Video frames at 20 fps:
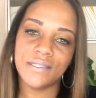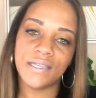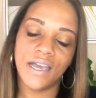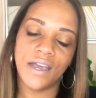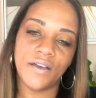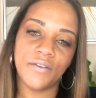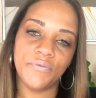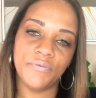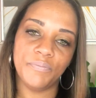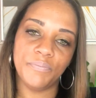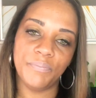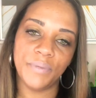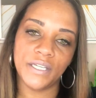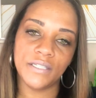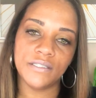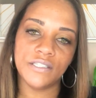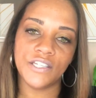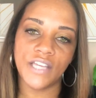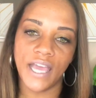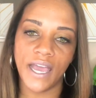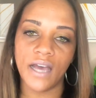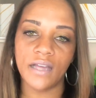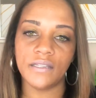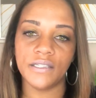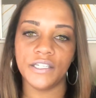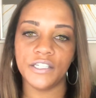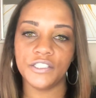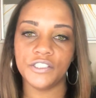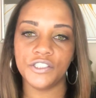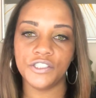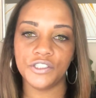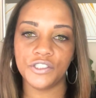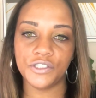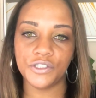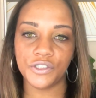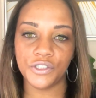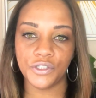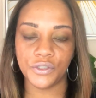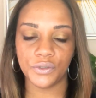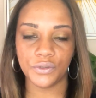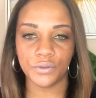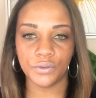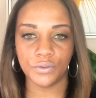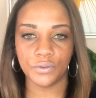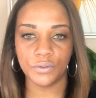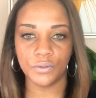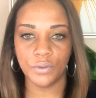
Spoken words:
I've been challenged to